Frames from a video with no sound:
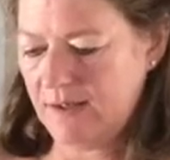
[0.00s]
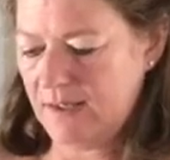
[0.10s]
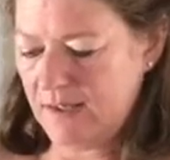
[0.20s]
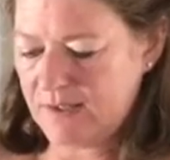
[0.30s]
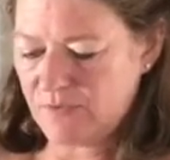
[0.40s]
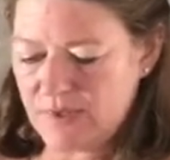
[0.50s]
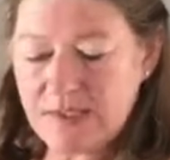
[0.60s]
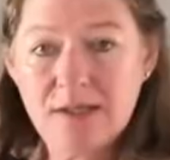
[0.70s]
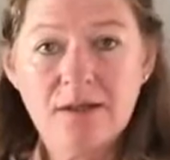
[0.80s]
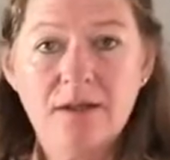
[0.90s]
it's
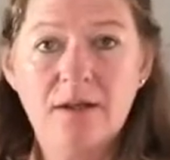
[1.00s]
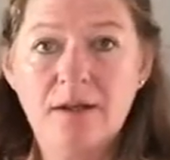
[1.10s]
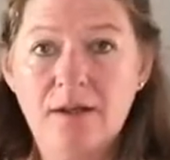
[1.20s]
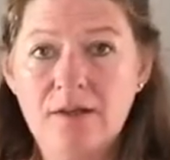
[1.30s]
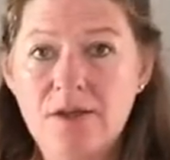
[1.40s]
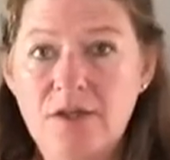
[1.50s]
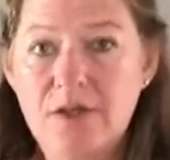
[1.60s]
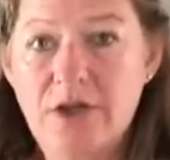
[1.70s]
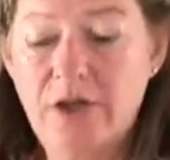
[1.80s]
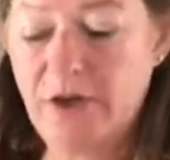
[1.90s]
risen. So it's
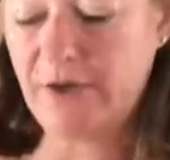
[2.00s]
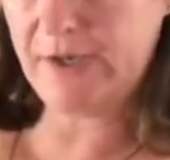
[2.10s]
going to go